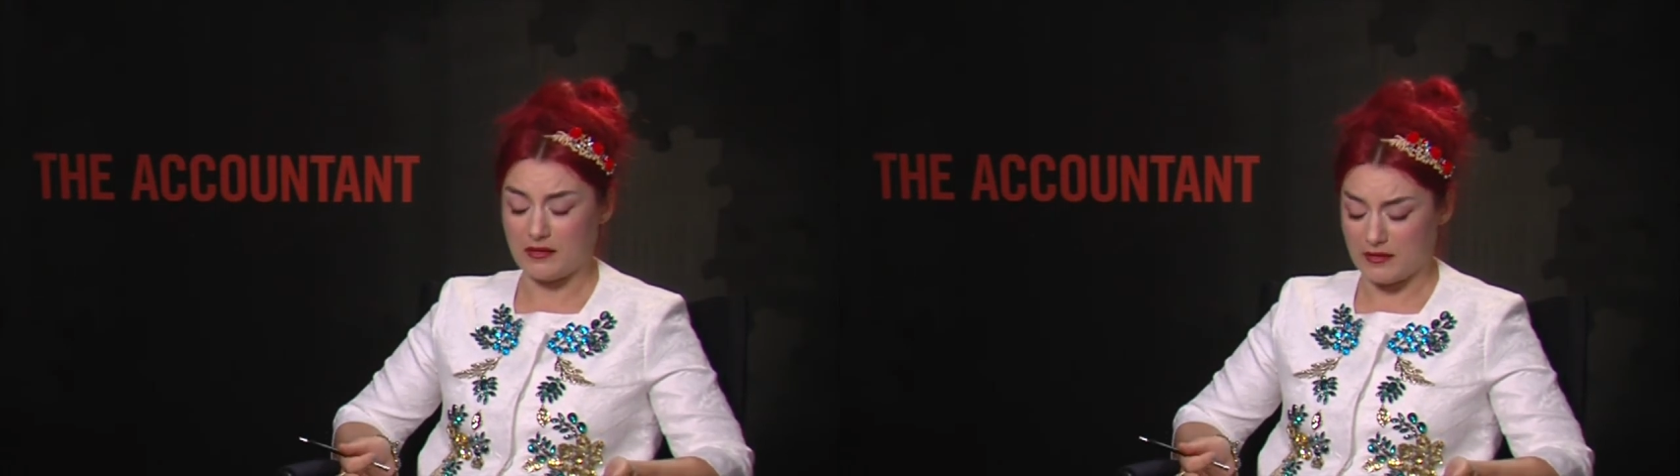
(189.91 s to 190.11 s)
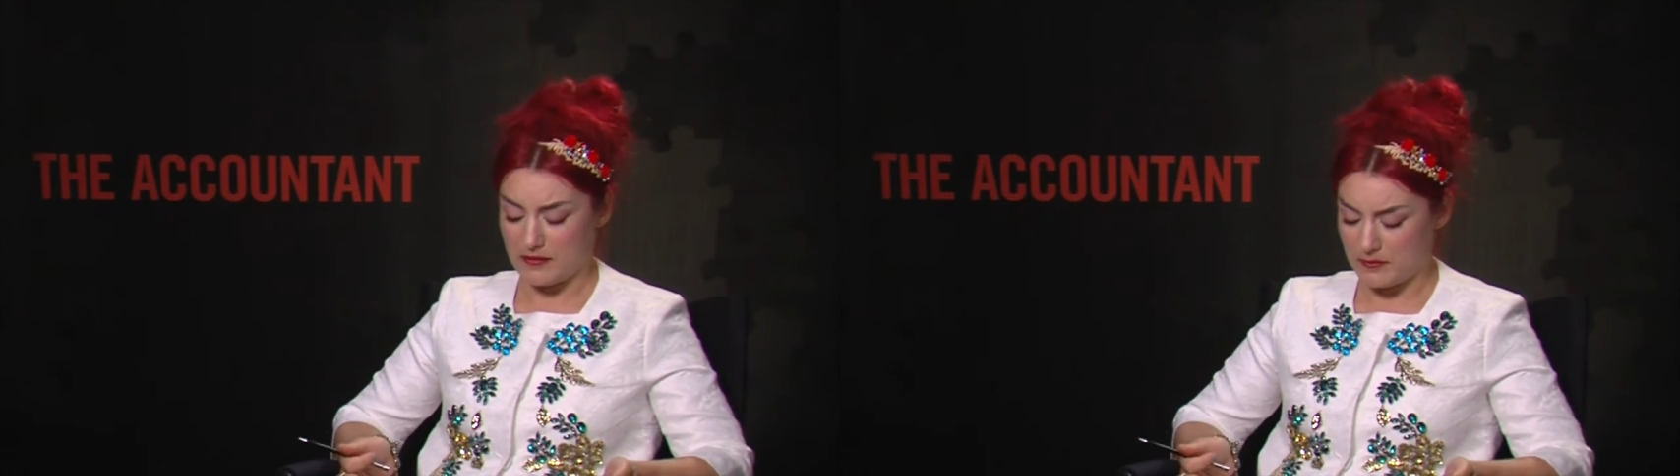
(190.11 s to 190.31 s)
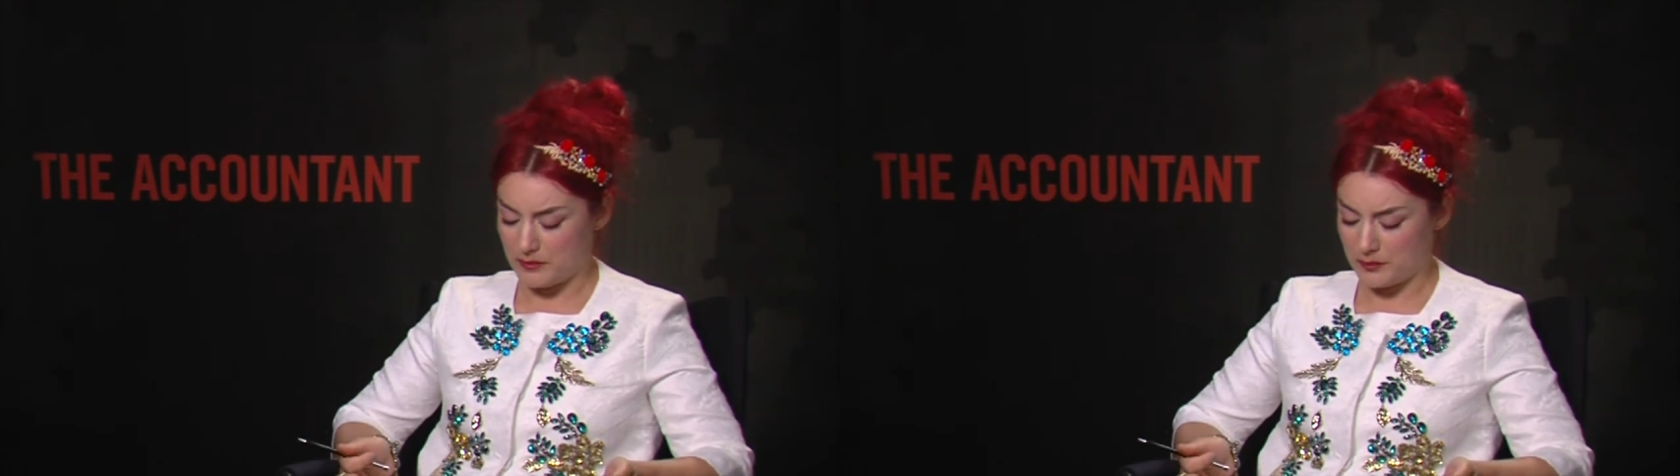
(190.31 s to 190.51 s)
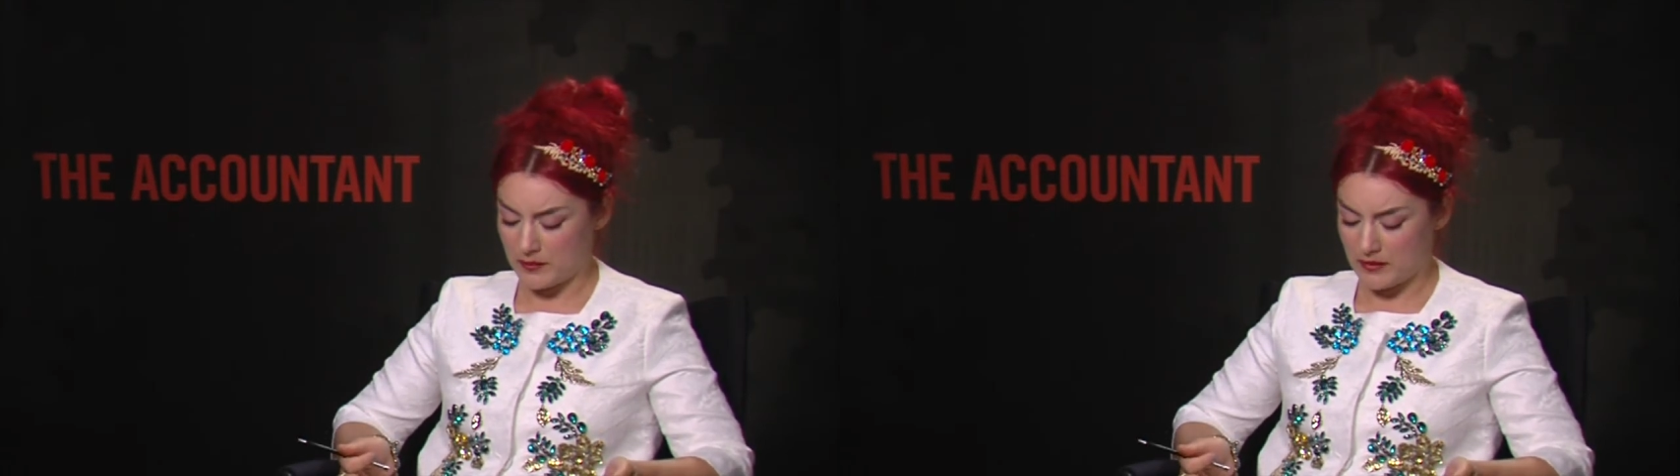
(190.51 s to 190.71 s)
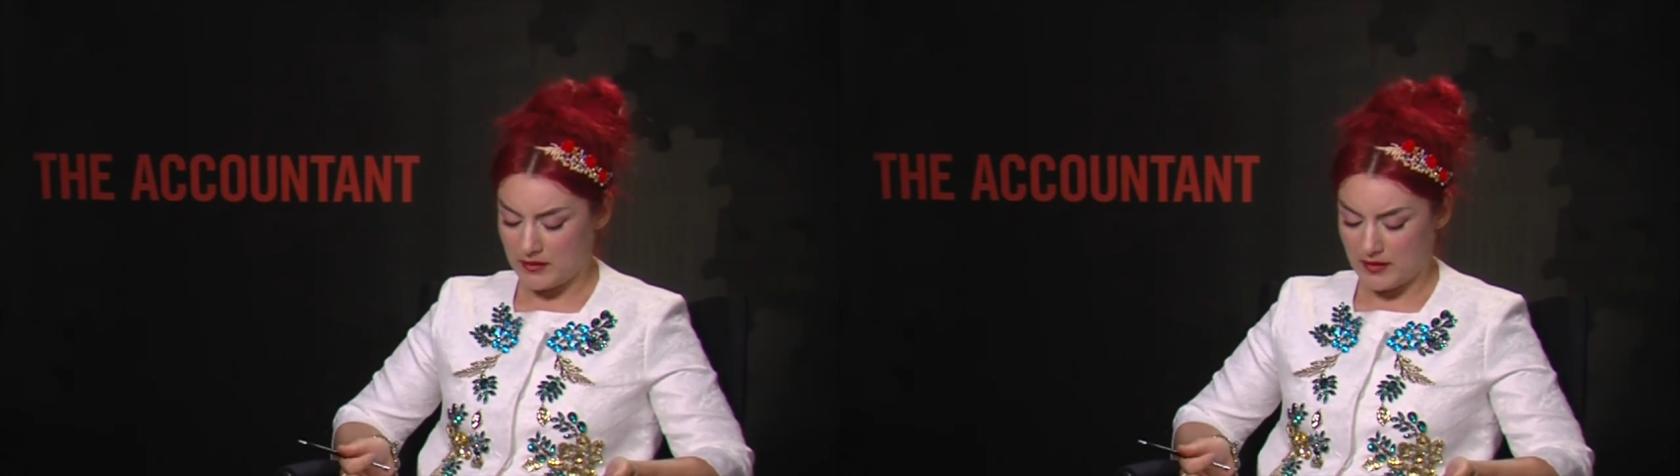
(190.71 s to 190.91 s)
Um,
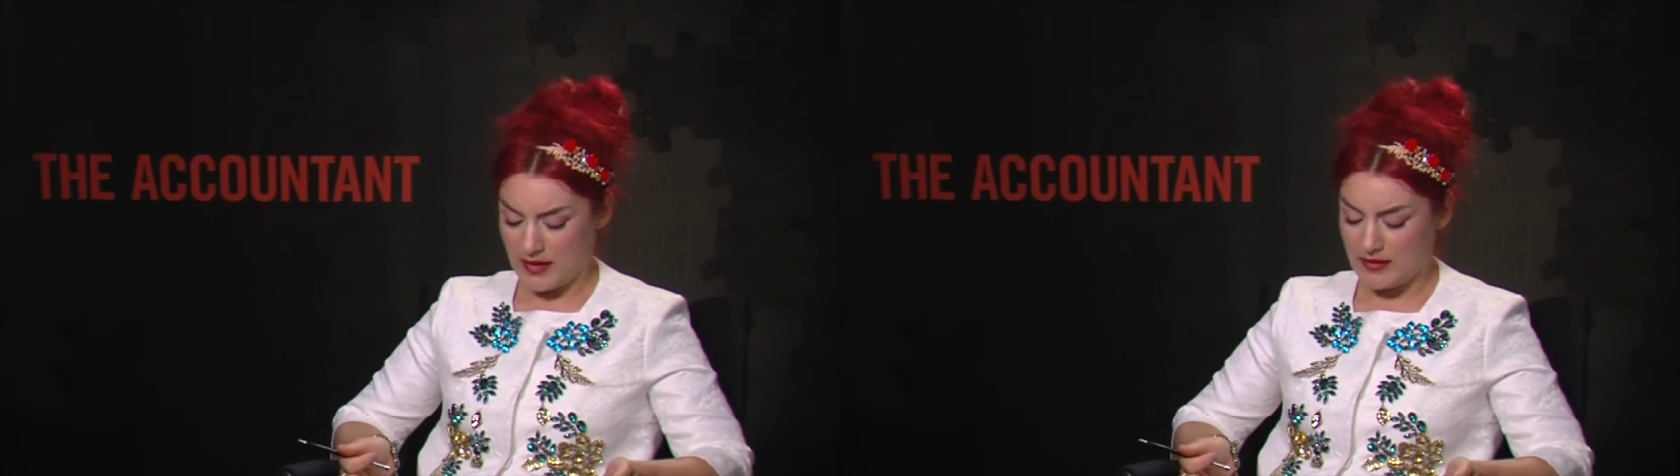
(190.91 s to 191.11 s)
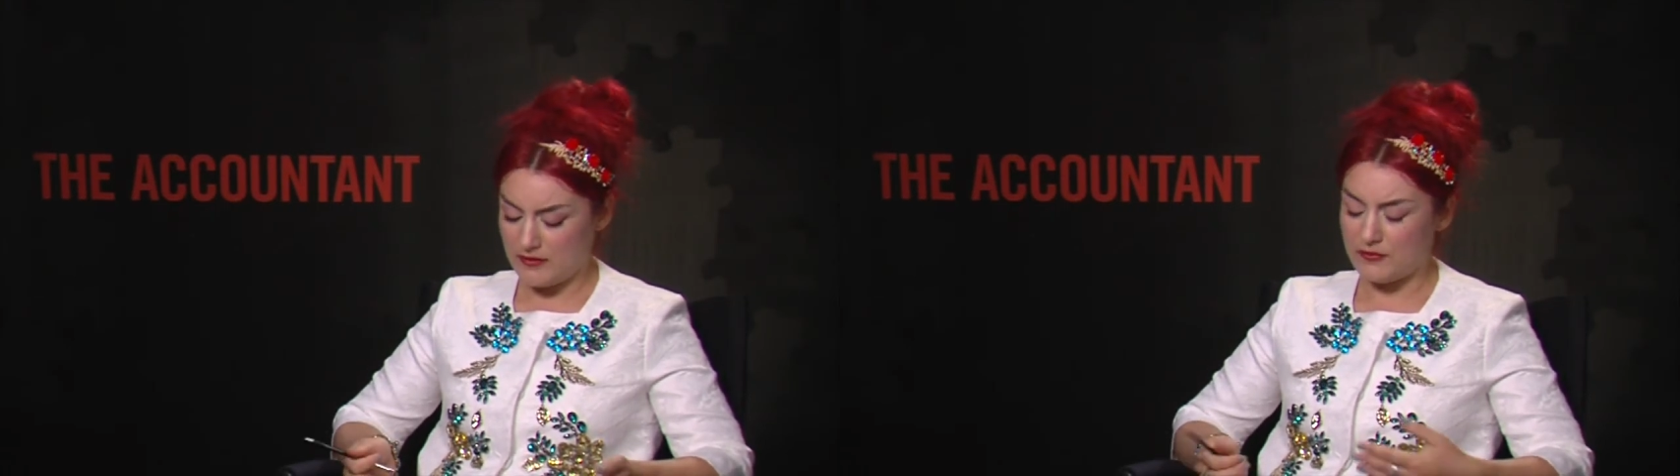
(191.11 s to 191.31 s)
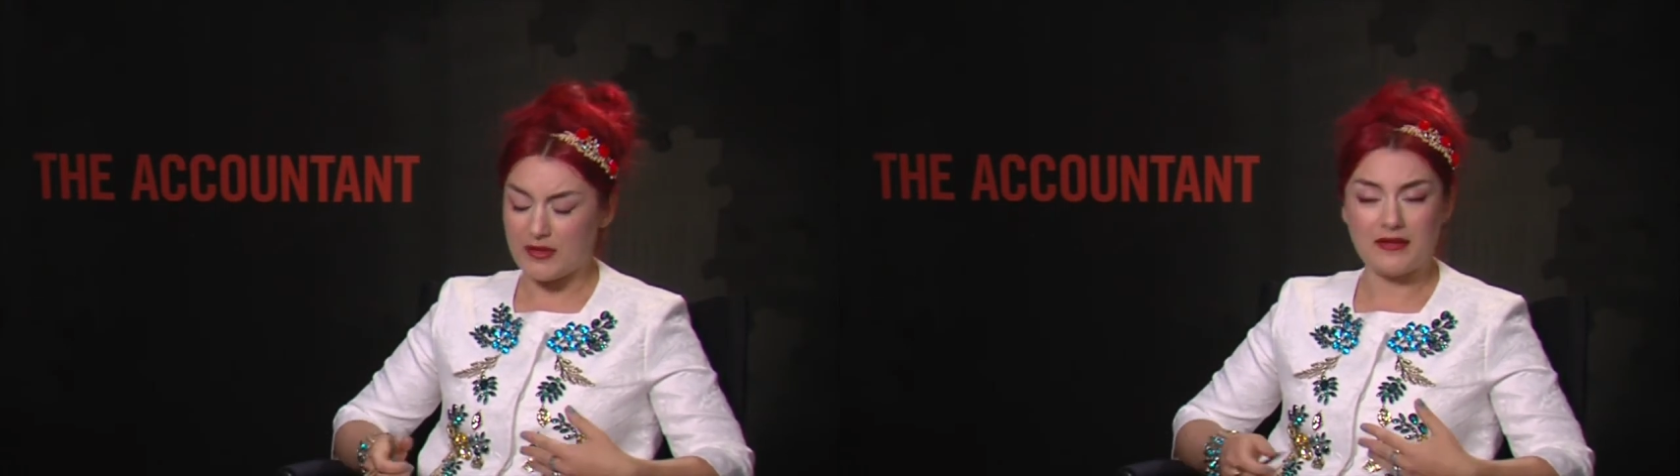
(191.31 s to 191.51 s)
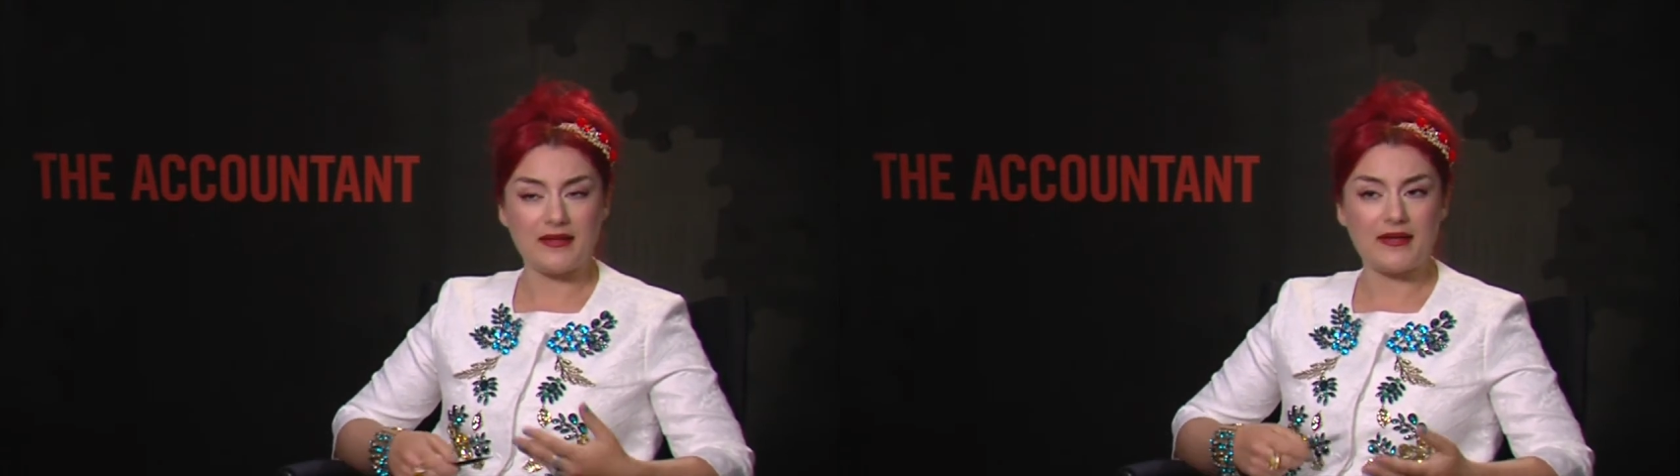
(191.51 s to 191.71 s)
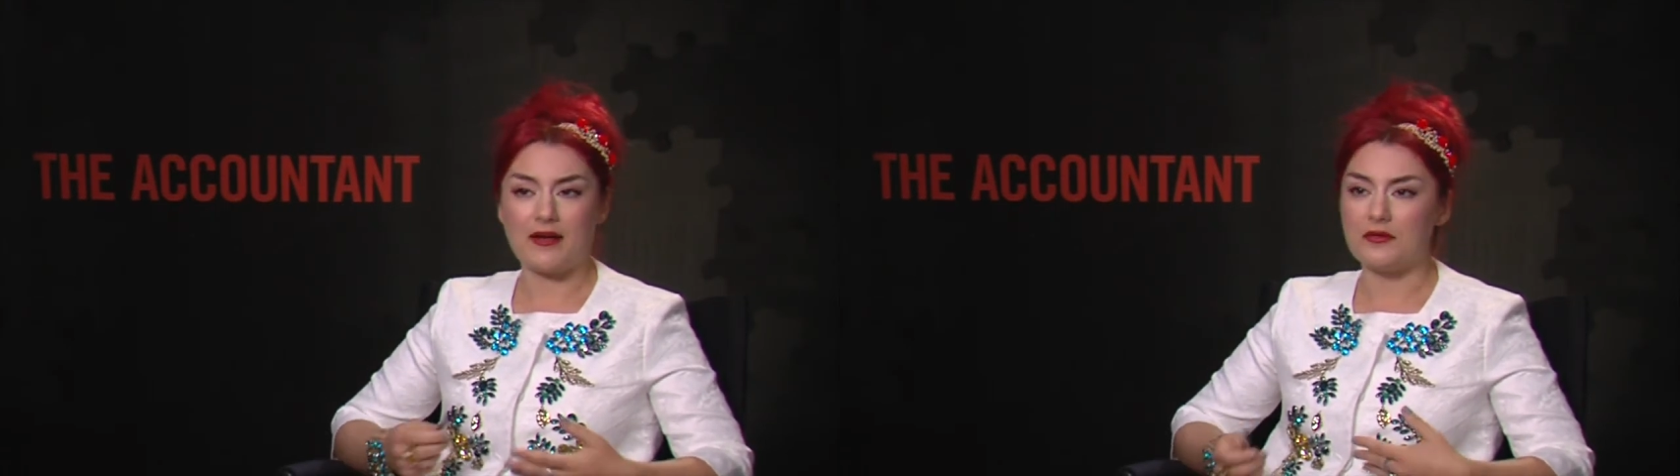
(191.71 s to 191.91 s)
any real
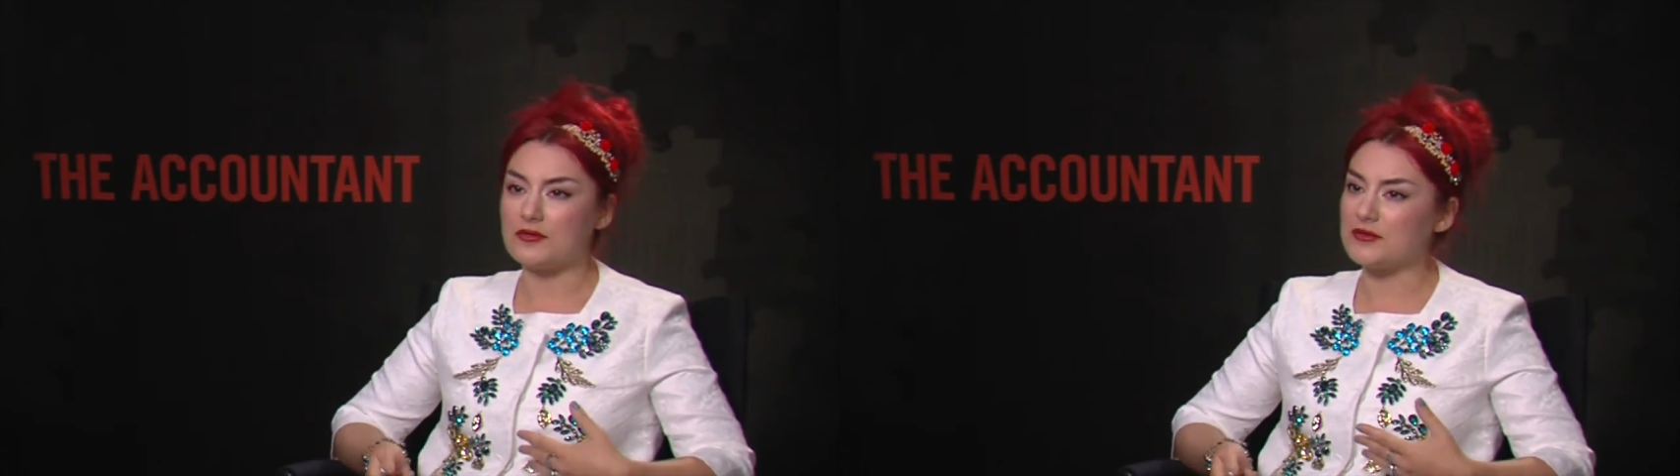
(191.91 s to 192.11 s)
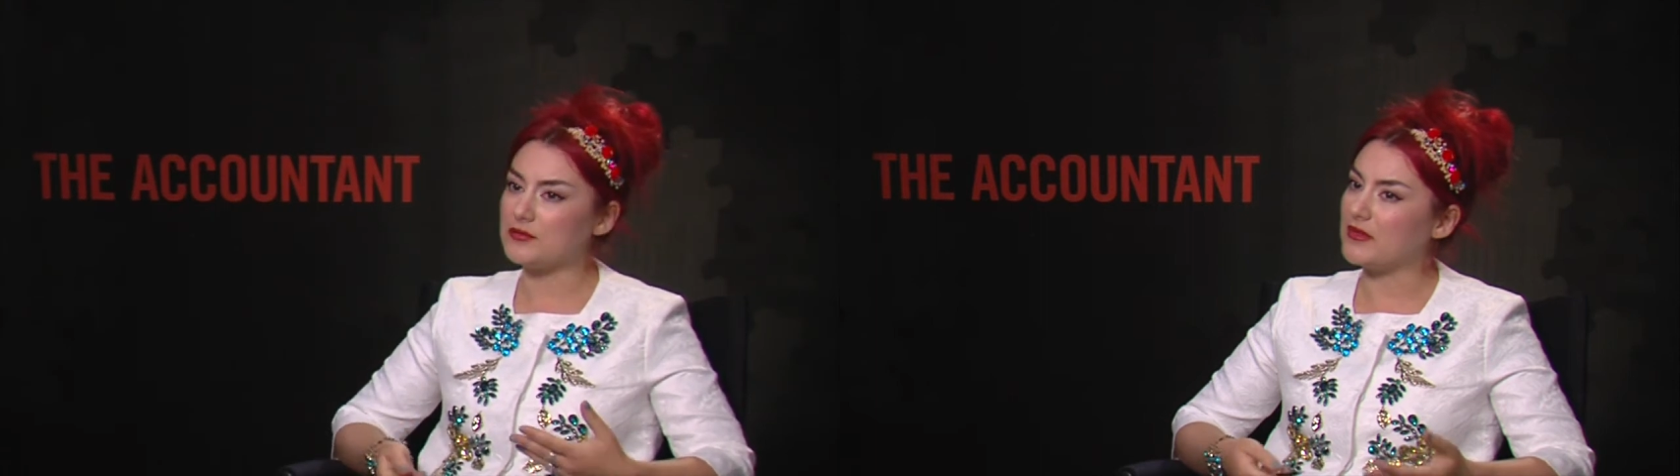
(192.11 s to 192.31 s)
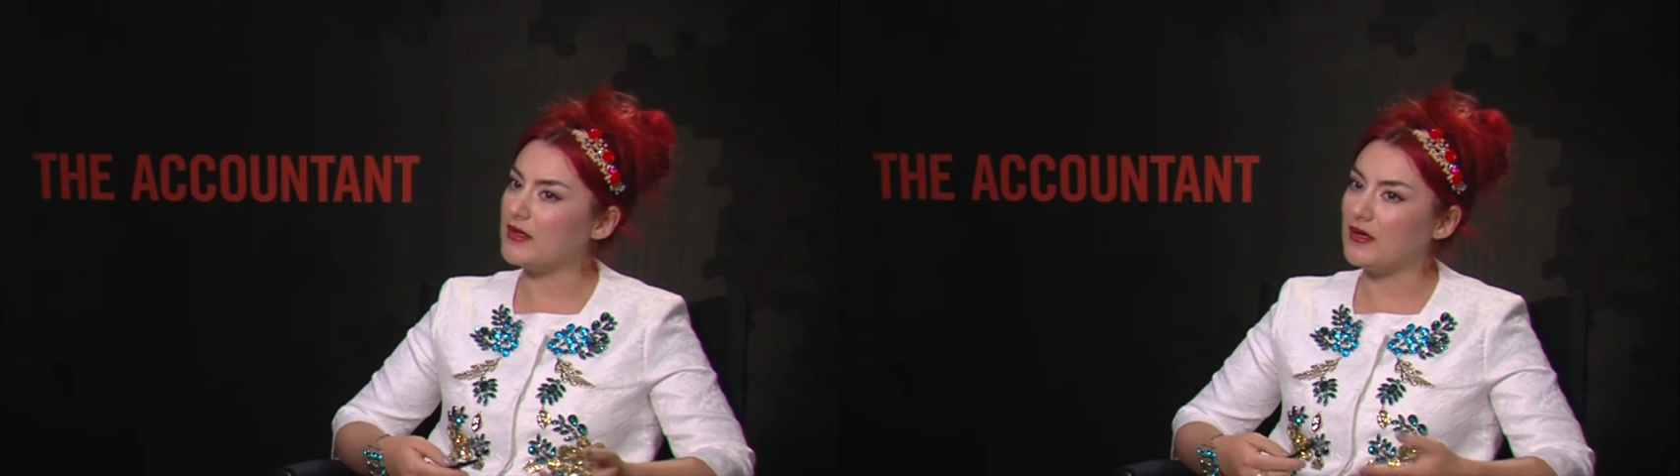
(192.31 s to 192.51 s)
encounters with the